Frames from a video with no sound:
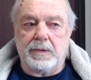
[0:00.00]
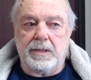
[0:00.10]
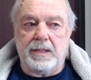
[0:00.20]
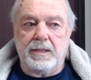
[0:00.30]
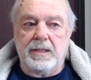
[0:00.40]

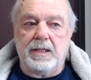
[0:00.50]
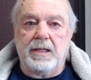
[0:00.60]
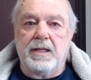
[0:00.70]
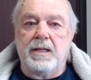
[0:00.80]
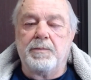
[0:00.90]
Okay.
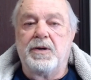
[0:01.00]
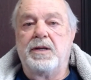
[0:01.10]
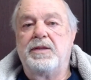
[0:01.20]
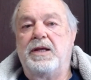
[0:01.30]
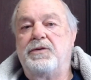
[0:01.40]
But
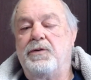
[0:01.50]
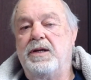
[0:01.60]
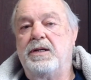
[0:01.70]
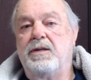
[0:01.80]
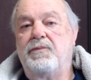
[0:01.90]
that
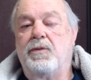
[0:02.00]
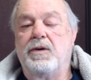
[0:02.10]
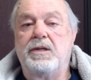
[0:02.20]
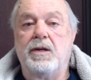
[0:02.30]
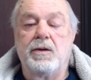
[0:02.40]
trend for
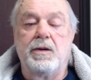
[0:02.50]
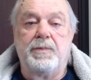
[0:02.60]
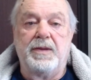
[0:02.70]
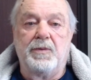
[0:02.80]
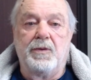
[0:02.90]
younger
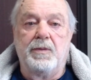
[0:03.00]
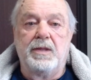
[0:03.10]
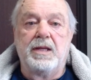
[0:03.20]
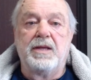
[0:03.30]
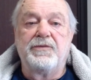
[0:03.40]
people
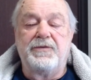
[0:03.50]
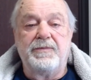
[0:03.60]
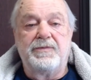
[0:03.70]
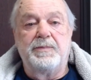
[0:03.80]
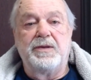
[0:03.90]
seems
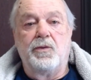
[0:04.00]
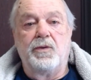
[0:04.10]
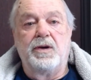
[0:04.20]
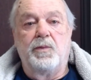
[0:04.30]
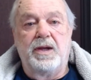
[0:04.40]
to be going
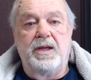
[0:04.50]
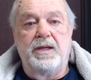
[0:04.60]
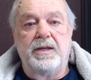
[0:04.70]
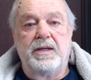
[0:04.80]
away.